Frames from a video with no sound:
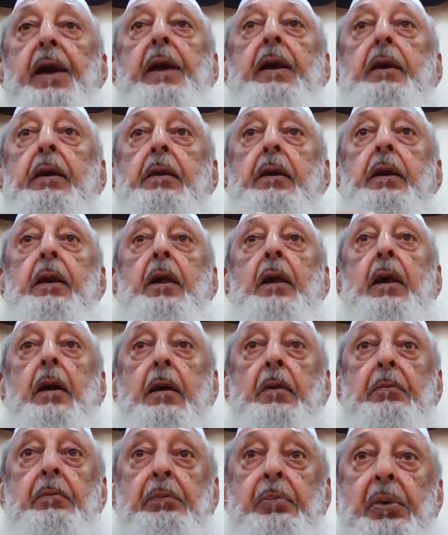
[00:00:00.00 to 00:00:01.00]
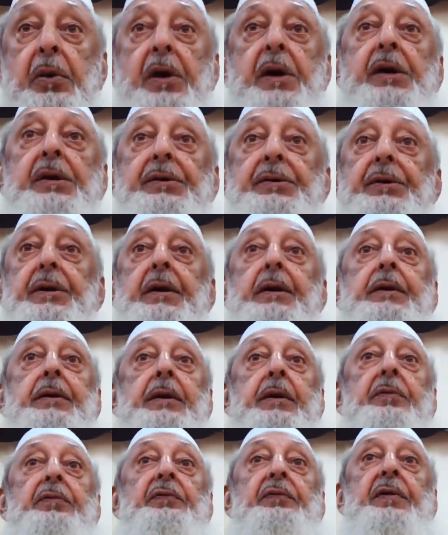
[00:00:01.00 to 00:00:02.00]
when Persia
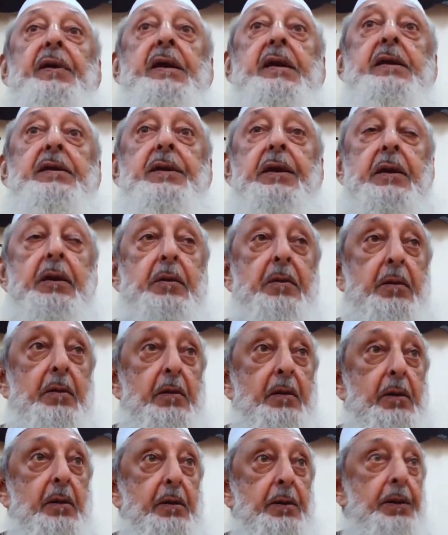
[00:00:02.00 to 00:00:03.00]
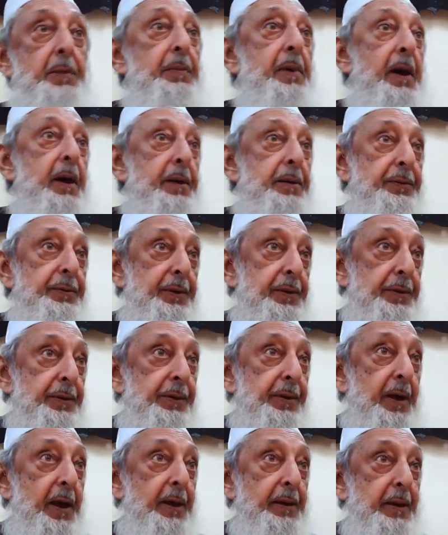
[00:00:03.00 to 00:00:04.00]
defeated the
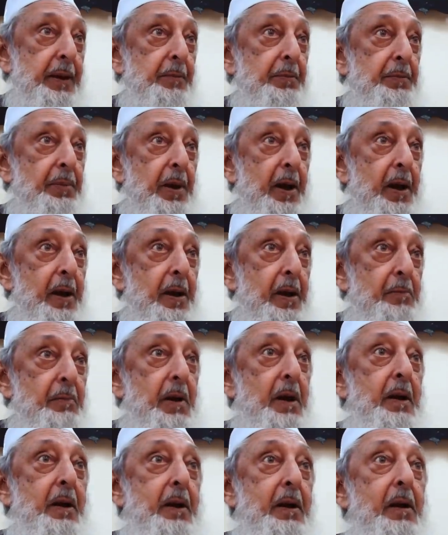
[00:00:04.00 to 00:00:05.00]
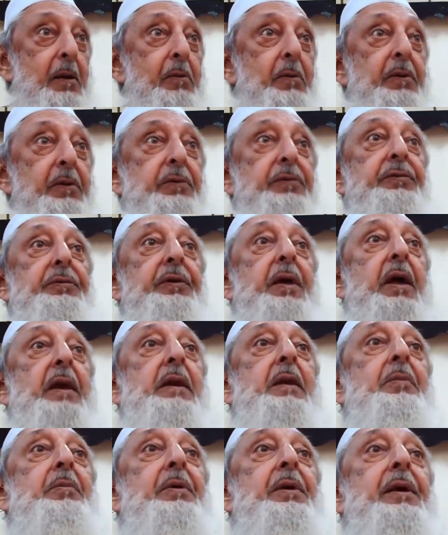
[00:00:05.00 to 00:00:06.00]
Byzantine Empire, Mecca was
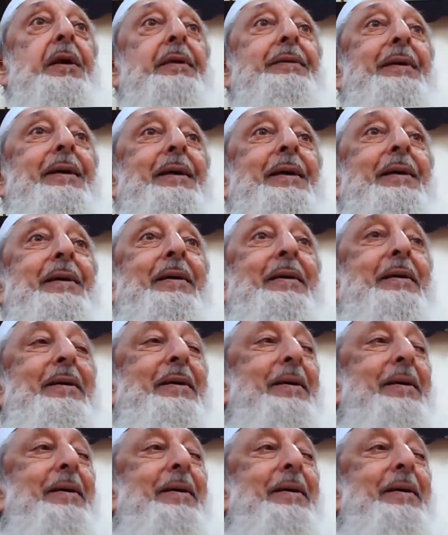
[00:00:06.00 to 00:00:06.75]
celebrating